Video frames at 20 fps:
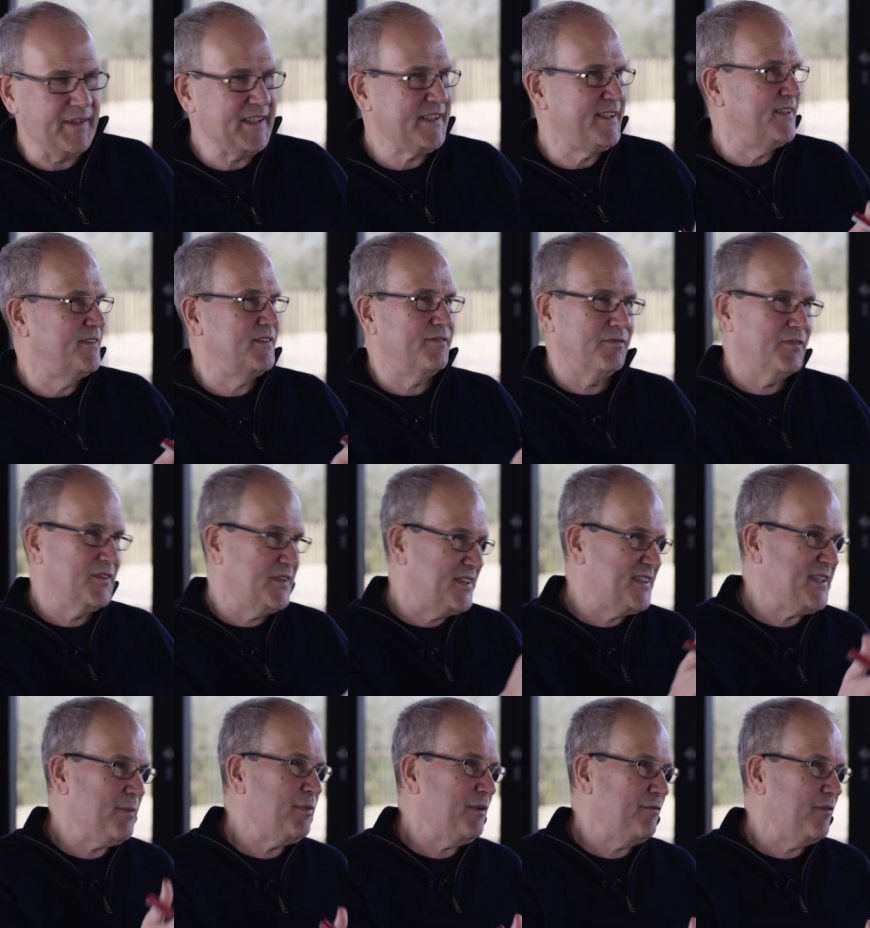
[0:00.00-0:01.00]
and this is to
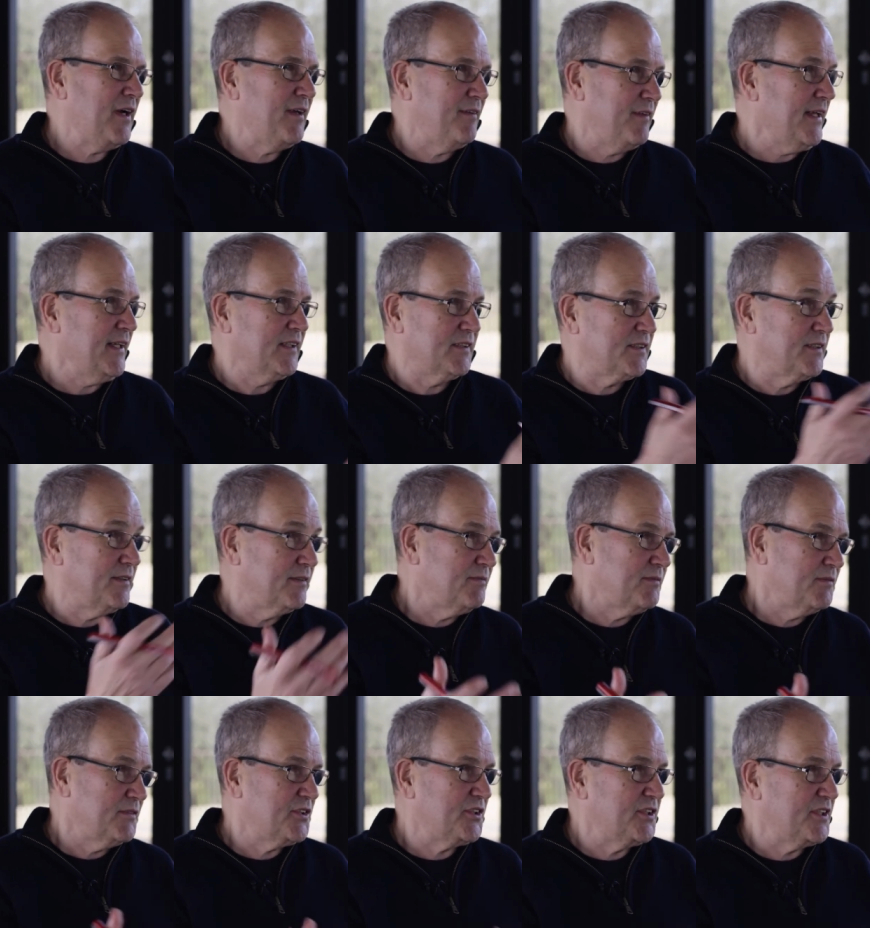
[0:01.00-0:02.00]
simplify things, to
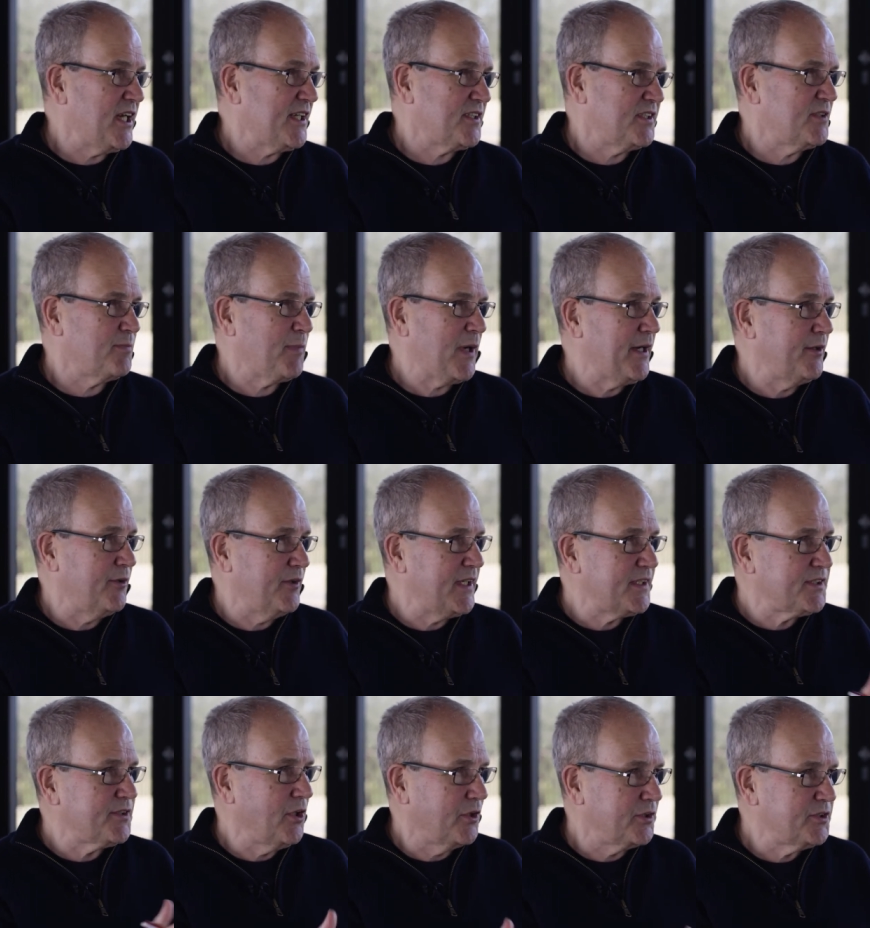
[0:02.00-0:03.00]
suggest it's binary,
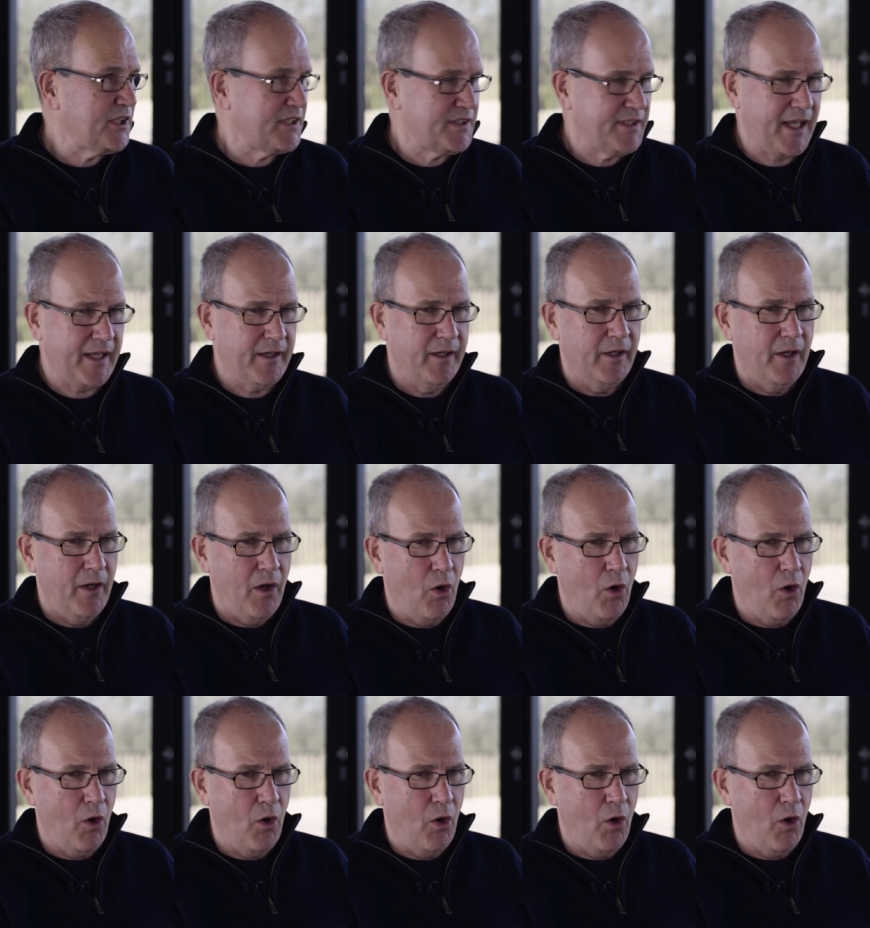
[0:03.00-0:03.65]
it's not just that.